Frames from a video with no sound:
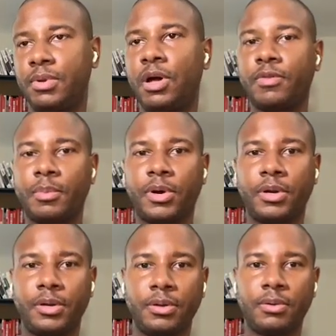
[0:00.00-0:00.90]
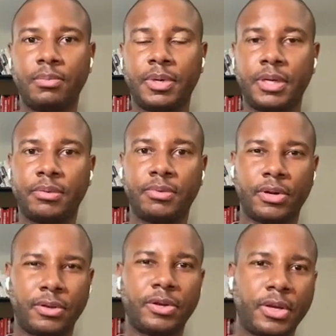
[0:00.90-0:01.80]
all of them aren't new, but
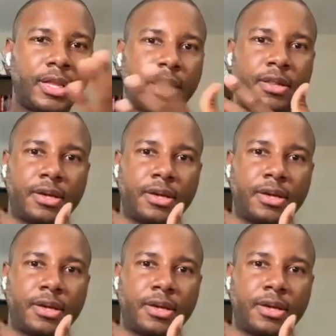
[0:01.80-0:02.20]
there a lot